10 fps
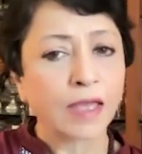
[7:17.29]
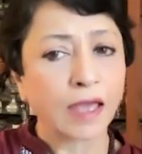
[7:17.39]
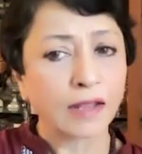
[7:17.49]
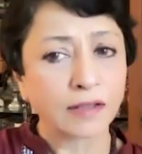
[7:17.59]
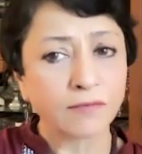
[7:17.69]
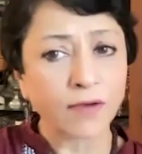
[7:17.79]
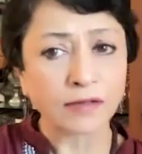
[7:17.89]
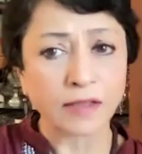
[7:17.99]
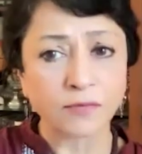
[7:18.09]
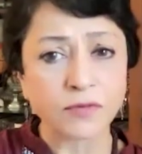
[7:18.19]
And in
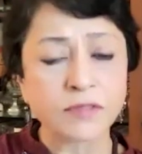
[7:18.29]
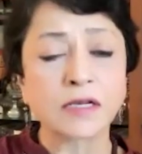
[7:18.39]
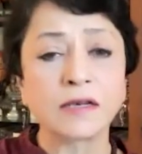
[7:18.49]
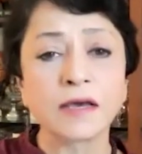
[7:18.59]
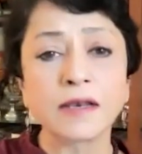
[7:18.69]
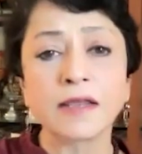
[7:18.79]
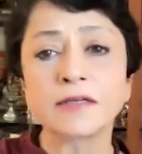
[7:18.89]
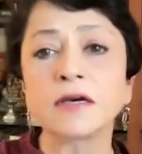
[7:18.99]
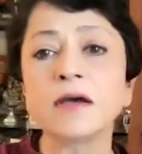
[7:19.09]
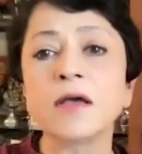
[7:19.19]
fact, that was clear
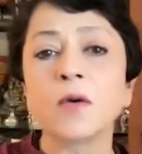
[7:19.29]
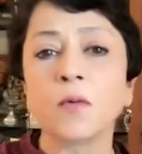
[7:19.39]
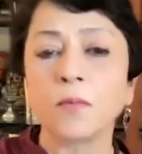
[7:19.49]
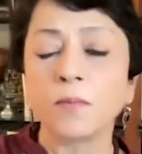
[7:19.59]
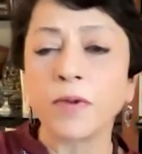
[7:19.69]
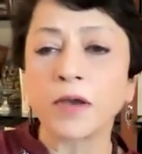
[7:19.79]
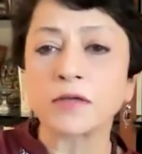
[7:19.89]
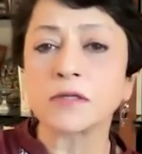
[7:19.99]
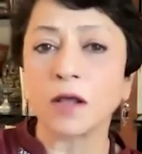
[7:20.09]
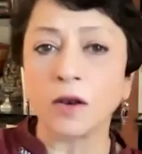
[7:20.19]
later
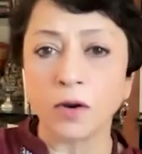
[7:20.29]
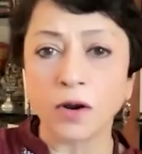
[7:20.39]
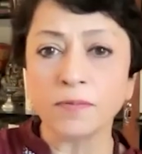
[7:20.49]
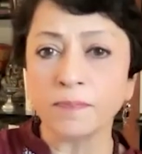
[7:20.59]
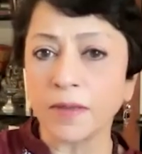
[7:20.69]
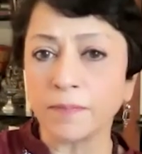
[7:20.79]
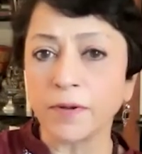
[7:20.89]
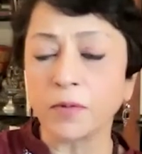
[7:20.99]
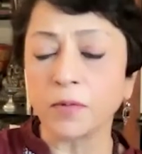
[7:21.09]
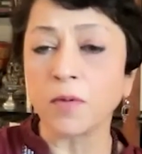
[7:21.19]
because a lot of
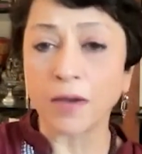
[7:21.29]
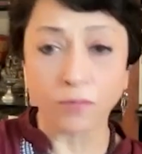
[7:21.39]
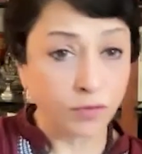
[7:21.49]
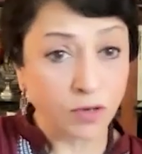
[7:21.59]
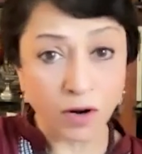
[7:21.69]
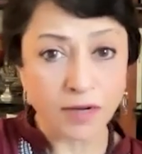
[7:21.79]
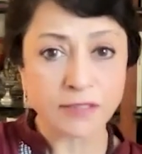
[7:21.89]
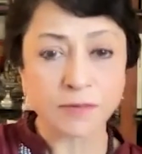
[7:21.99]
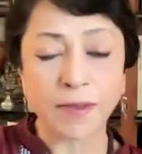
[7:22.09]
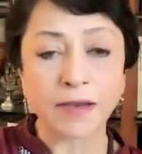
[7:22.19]
people who I would not
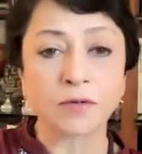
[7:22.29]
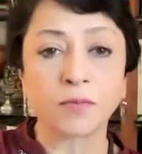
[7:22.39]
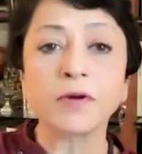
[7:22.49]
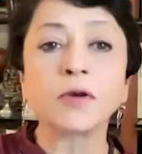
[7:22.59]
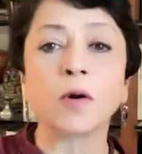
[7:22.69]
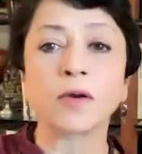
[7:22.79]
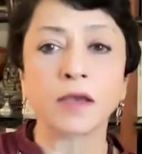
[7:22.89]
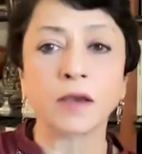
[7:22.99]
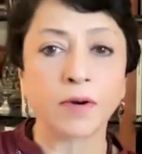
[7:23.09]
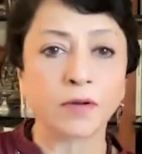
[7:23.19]
expect were
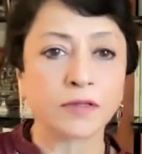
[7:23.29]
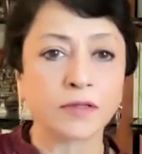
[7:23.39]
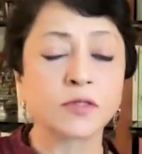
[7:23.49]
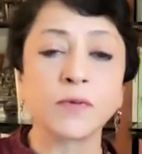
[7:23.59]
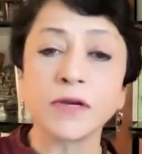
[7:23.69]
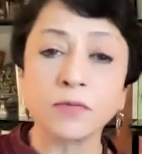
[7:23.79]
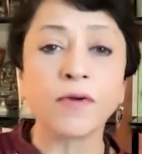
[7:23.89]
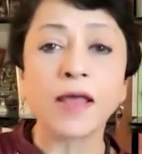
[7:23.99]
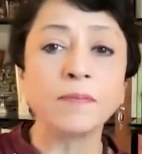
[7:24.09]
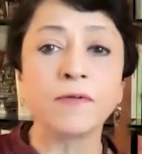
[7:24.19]
talking about this tweet
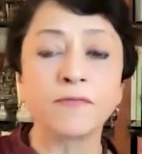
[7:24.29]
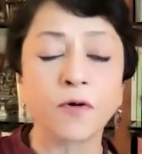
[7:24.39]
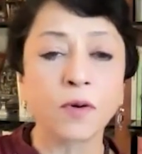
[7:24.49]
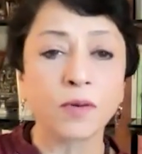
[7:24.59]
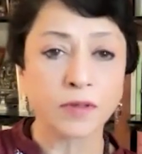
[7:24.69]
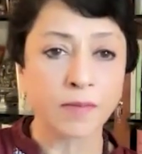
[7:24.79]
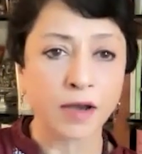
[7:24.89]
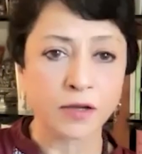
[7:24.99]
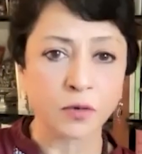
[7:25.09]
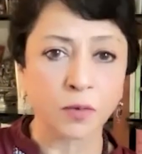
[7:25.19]
well before the
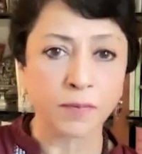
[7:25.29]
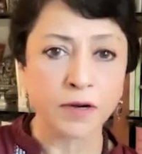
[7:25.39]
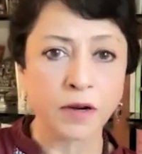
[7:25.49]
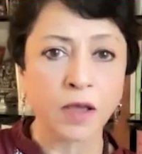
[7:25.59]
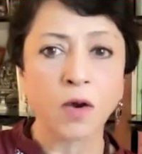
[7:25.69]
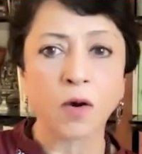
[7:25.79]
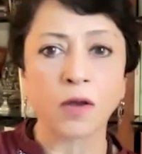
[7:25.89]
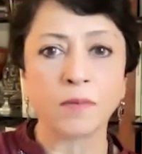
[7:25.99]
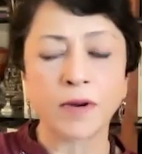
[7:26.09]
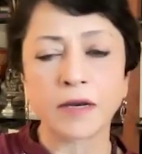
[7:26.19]
market opened
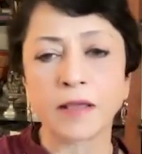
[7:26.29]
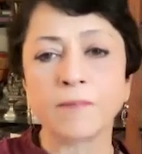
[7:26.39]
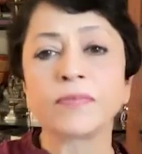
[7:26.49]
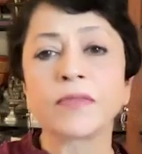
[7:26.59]
on Monday.